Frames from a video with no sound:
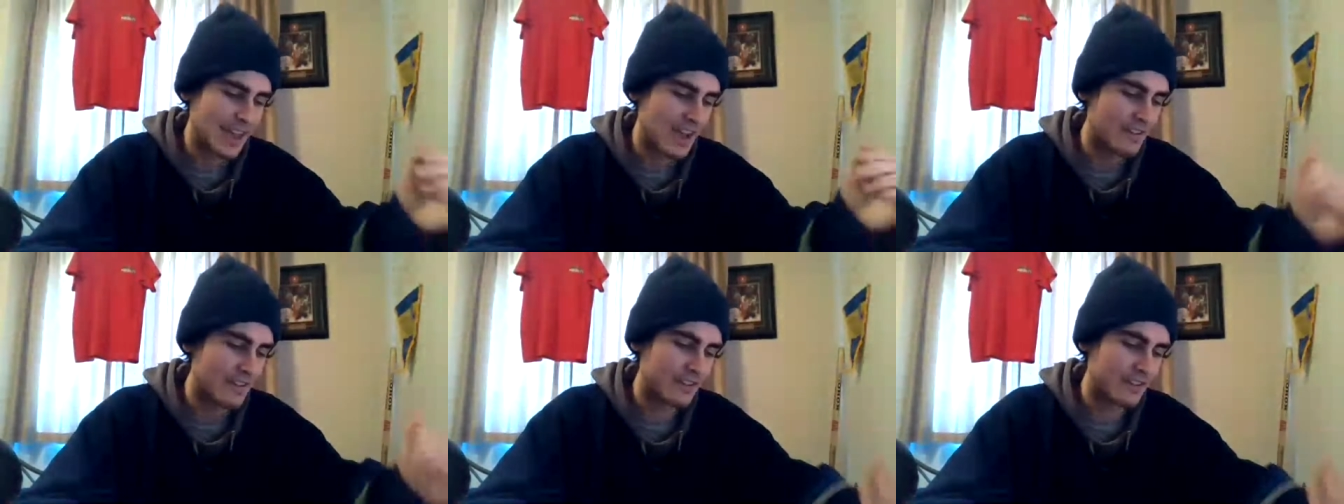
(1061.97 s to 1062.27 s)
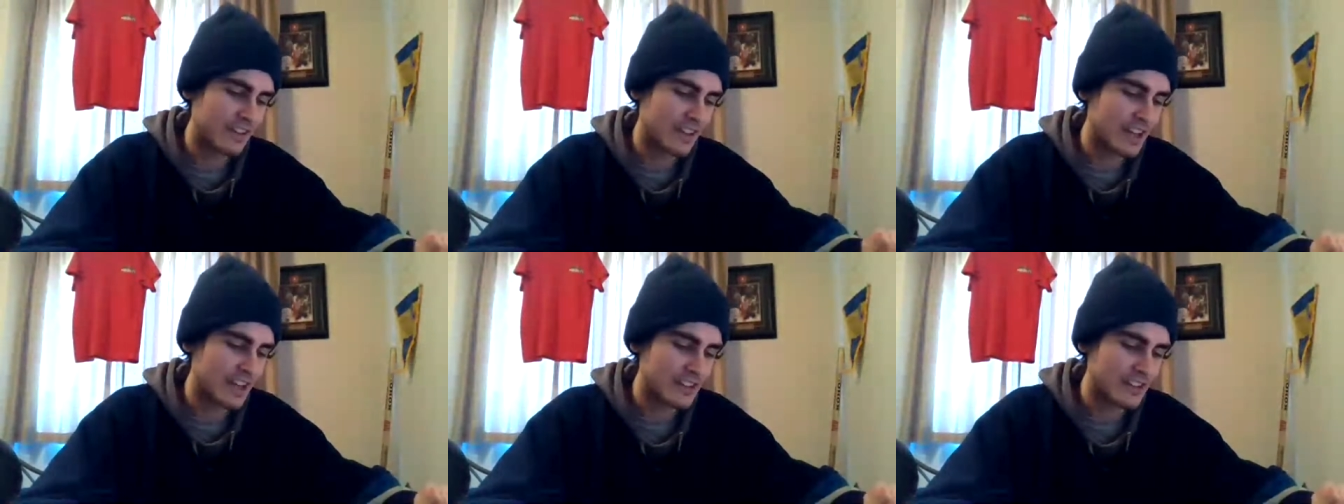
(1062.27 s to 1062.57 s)

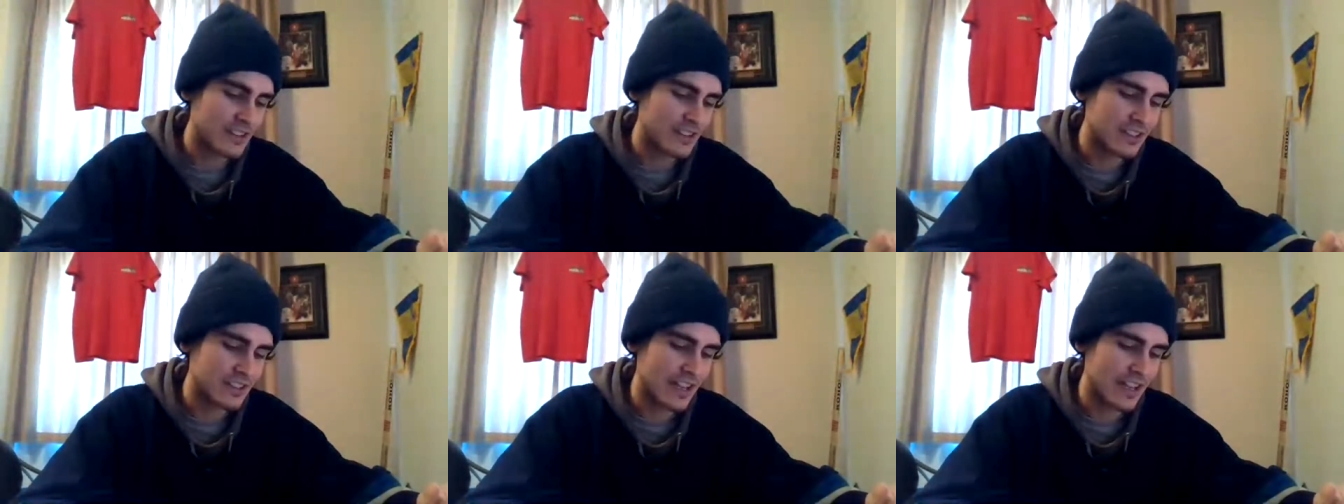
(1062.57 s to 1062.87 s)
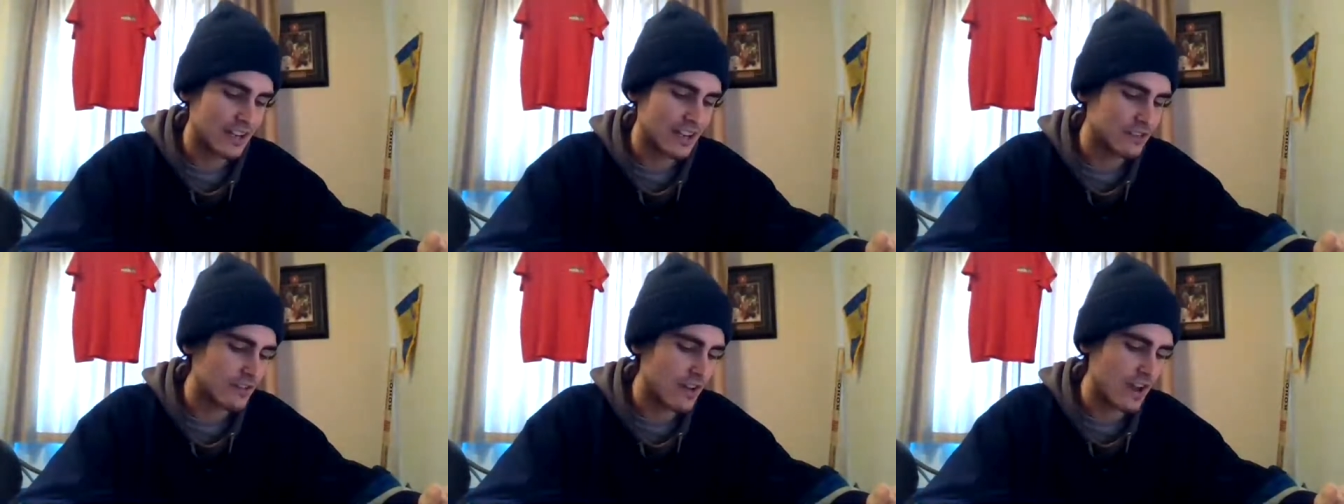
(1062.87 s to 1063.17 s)
Everything I just
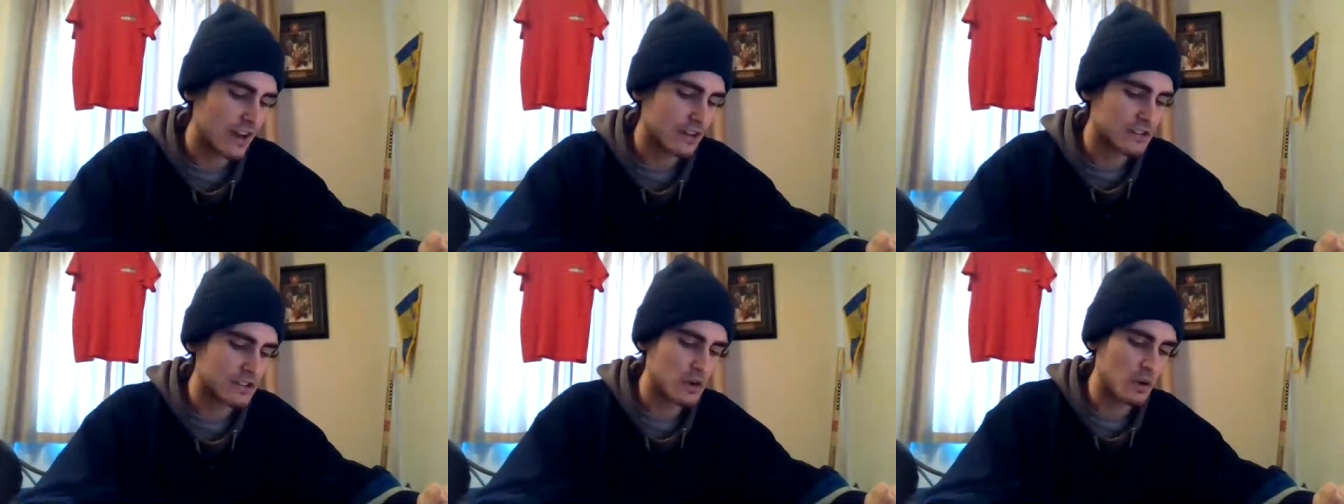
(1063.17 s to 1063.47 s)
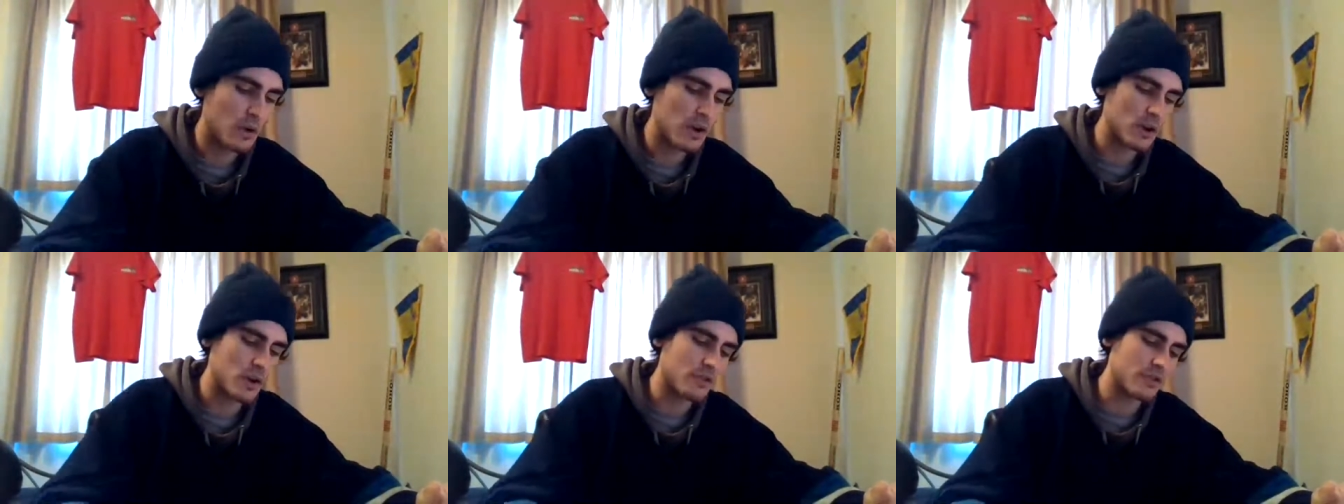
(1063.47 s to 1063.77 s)
said. Draggers
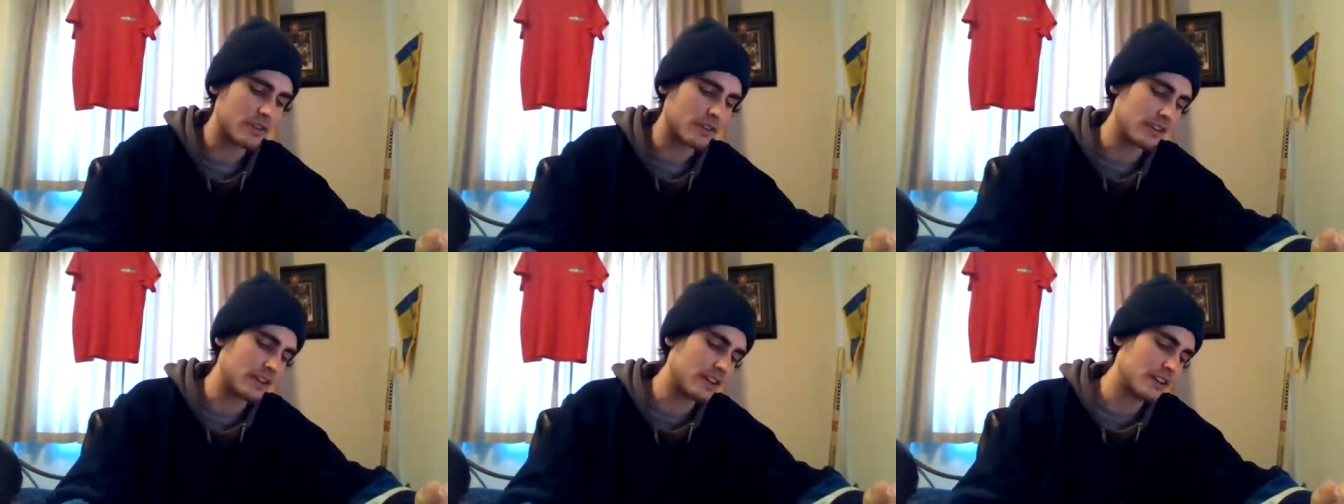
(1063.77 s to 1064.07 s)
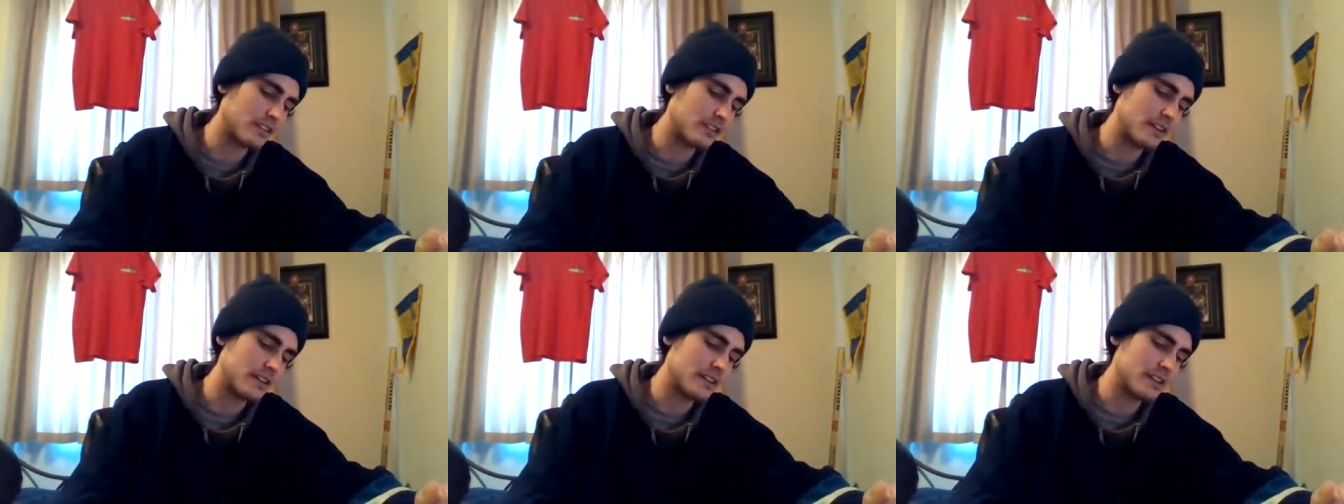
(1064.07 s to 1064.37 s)
going over
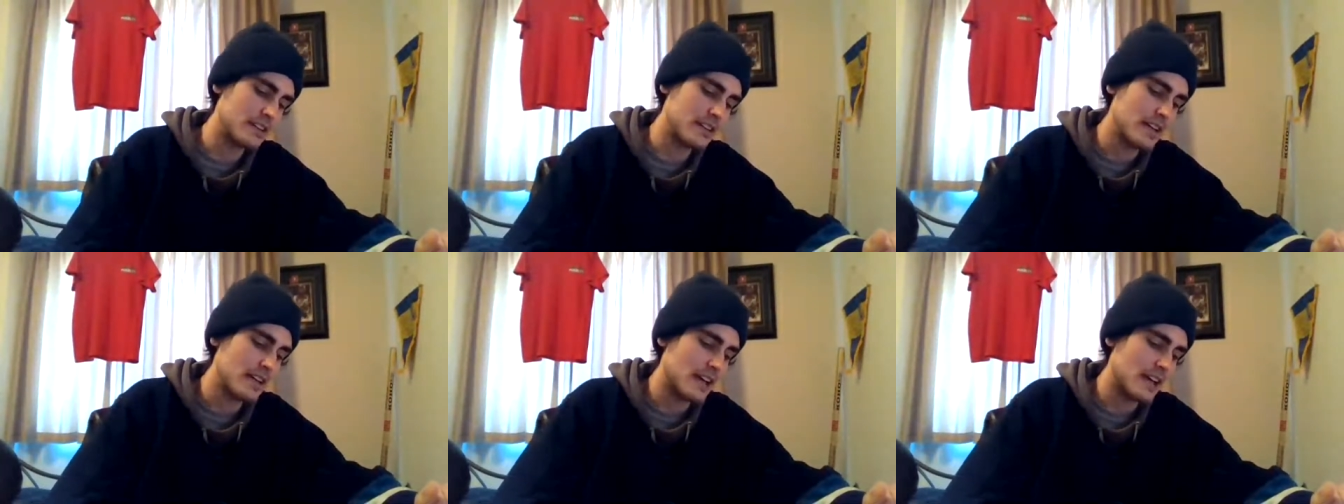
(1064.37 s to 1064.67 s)
Lindgren.